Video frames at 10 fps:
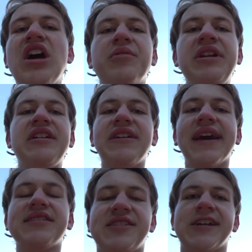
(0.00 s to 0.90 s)
We need to
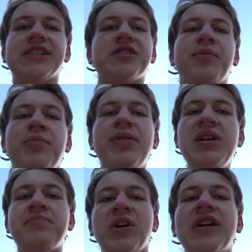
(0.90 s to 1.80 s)
get sensible
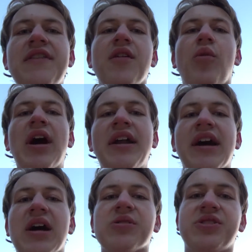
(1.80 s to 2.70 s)
people in the White
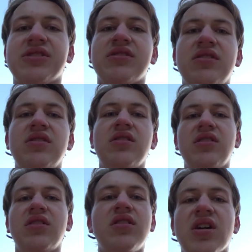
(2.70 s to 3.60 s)
House,
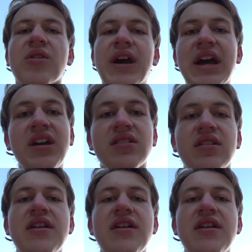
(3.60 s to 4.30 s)
okay?